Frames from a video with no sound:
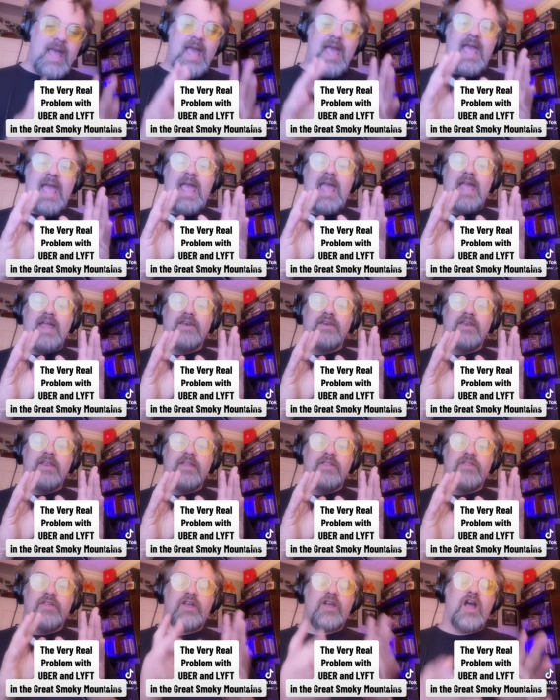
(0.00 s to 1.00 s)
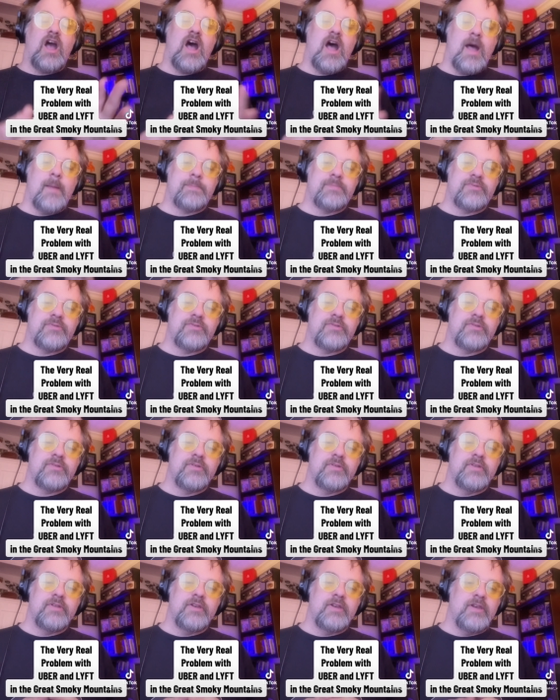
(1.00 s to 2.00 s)
And the
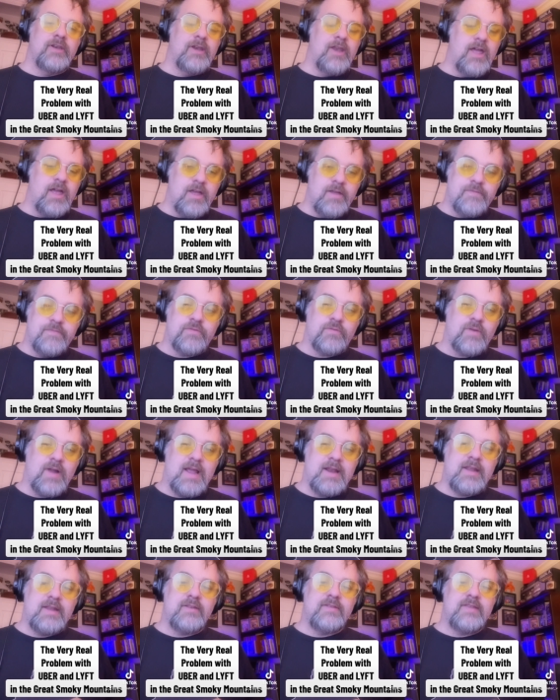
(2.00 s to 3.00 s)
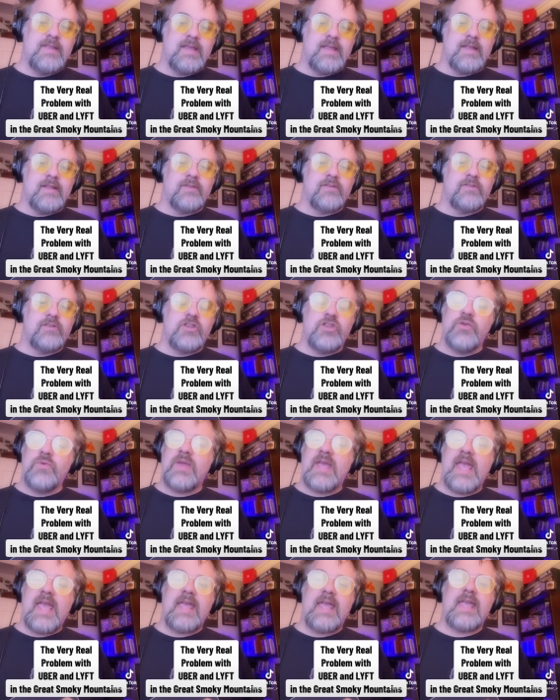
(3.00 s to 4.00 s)
cops love writing tickets. You
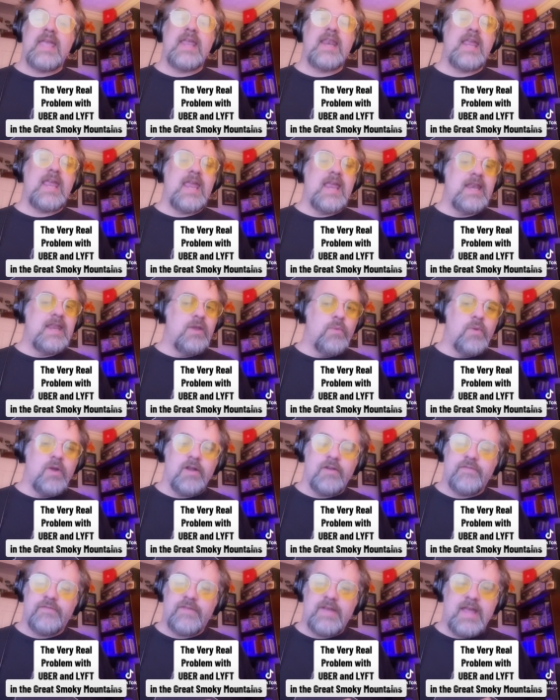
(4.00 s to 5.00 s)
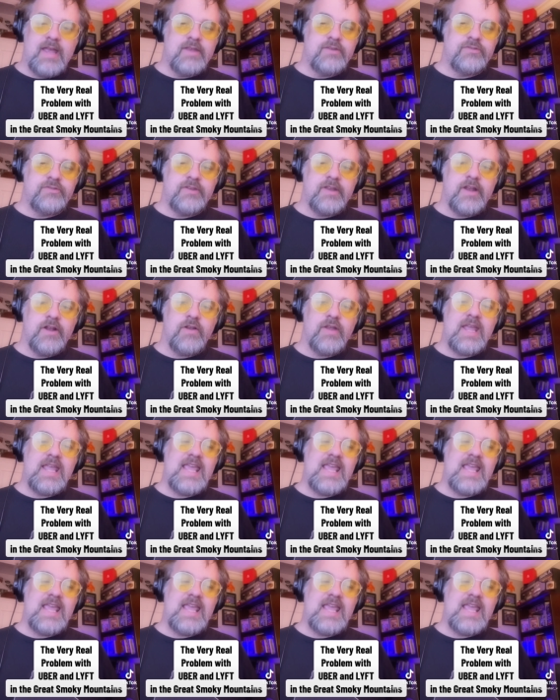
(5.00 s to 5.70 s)
can't get anywhere fast here.